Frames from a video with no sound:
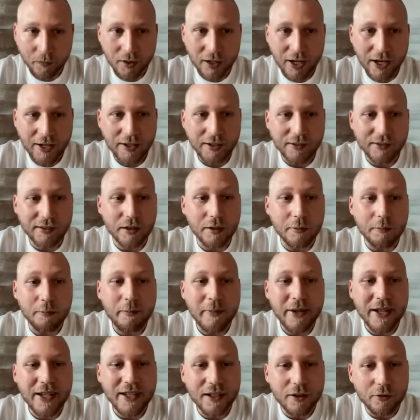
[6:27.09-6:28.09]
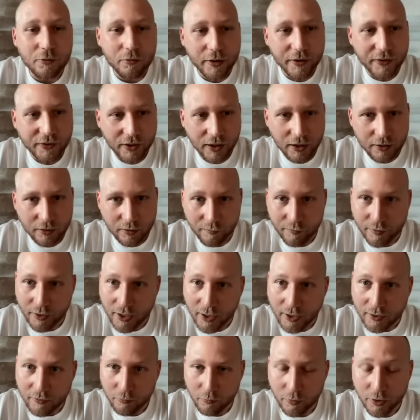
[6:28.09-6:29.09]
And as an immediate result of
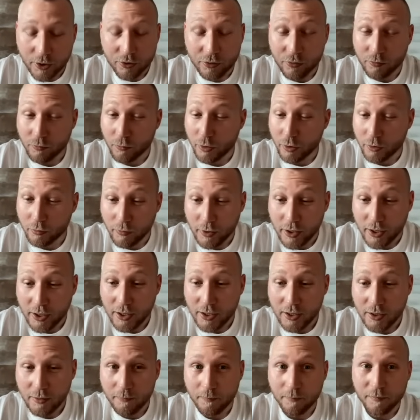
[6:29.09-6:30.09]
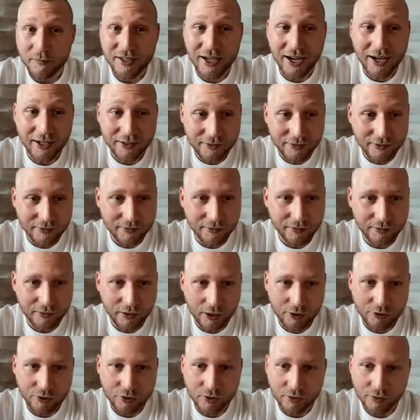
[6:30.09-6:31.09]
that, which were really tense
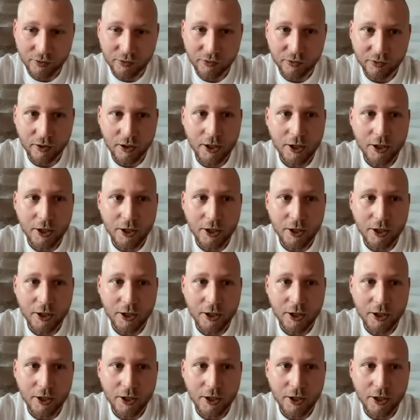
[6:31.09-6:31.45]
discussions,